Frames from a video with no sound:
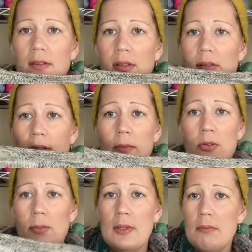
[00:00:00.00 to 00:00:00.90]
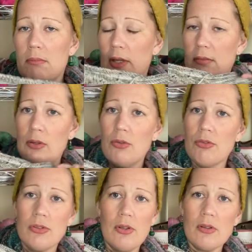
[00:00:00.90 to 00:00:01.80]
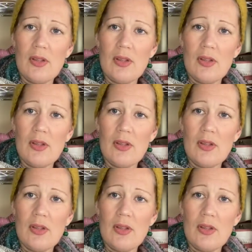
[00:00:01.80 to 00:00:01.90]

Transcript: that seems to be giving good results.